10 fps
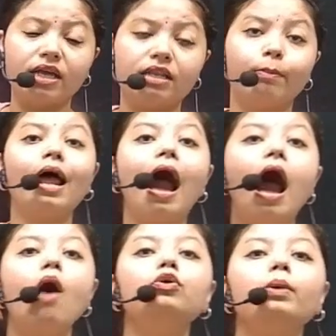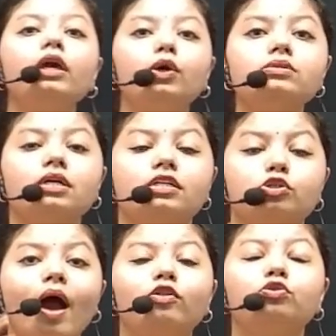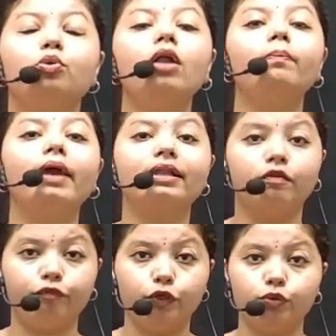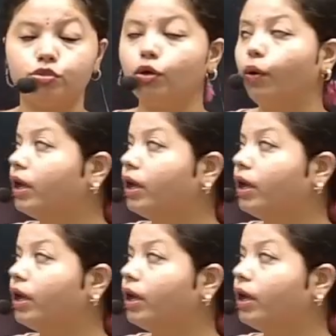But how do we use it? You do not get confused. Okay?